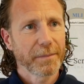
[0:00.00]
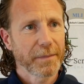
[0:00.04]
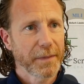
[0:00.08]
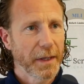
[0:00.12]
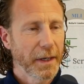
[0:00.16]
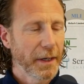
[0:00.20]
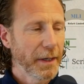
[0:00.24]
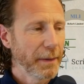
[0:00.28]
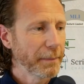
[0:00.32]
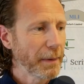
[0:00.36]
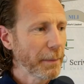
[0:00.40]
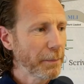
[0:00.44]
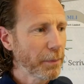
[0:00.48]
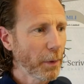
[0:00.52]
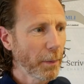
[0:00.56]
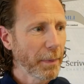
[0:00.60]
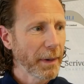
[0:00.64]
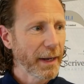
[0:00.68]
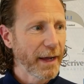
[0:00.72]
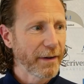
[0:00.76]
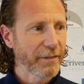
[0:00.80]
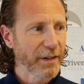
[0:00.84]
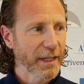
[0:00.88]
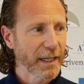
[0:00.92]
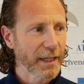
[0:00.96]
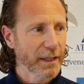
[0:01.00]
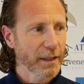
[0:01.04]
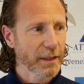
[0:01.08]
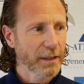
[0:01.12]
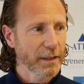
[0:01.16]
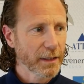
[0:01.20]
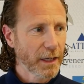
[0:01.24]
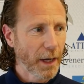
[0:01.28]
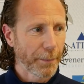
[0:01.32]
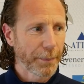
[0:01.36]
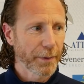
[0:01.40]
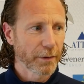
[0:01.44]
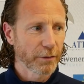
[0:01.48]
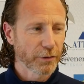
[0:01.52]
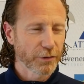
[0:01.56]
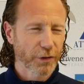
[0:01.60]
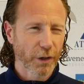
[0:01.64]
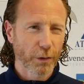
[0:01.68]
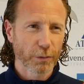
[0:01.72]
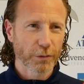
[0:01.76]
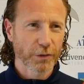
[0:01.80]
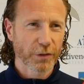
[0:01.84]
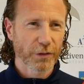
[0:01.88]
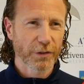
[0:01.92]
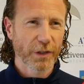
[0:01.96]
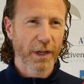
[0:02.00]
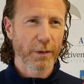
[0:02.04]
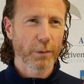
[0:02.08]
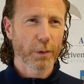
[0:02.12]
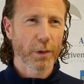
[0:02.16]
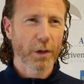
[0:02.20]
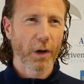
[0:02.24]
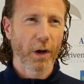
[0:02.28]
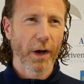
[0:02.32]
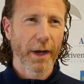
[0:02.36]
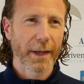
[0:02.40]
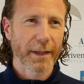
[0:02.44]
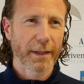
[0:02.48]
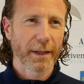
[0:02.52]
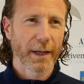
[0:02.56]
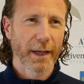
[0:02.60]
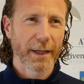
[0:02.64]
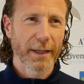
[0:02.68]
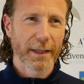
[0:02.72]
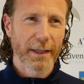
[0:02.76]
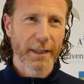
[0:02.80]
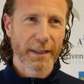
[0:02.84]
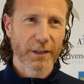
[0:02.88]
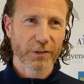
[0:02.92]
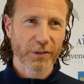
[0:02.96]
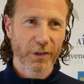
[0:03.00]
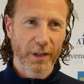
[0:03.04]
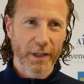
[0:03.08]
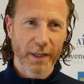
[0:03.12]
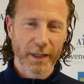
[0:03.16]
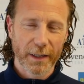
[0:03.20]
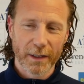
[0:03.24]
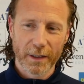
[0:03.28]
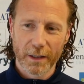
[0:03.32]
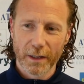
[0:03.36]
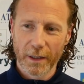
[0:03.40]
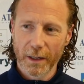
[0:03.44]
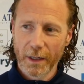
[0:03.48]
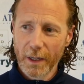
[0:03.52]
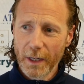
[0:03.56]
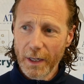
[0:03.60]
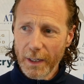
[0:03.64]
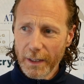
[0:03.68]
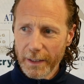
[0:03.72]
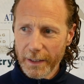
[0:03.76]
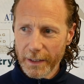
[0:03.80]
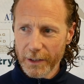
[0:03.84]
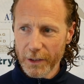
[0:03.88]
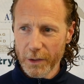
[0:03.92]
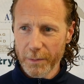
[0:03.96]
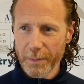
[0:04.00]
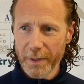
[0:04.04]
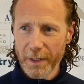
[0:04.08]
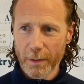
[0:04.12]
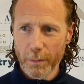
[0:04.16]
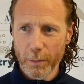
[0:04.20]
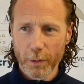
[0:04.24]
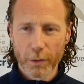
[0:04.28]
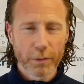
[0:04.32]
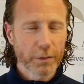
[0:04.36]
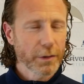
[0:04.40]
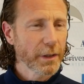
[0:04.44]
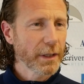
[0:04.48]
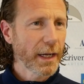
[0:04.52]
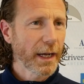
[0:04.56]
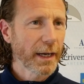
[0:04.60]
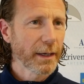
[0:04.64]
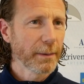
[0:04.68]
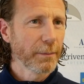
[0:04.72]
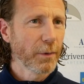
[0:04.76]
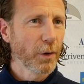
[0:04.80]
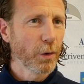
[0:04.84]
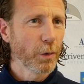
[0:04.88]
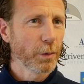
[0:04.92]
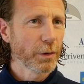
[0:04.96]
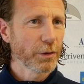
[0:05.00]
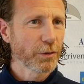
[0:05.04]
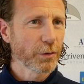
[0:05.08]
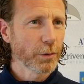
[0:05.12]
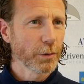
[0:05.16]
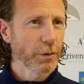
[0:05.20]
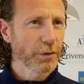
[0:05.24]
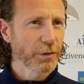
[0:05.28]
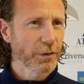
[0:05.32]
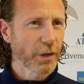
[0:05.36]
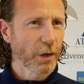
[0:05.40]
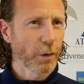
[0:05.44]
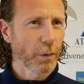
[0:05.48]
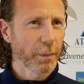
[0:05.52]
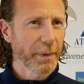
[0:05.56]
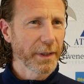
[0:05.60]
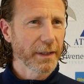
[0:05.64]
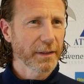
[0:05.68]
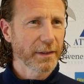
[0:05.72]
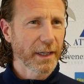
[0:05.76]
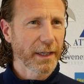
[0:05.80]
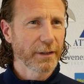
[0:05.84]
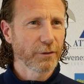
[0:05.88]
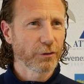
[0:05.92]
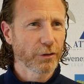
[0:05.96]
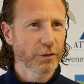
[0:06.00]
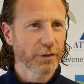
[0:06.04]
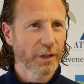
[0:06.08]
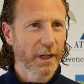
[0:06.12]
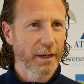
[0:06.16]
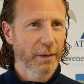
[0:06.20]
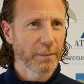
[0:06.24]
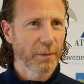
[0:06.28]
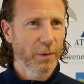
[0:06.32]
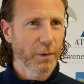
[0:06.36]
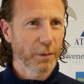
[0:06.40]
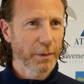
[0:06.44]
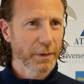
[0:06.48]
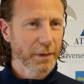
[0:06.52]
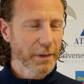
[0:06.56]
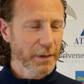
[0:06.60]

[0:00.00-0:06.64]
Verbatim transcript: Um, they probably haven't had a couple of results as they would like lately, so they're gonna they're gonna be a wounded animal, which you always know will be a dangerous animal.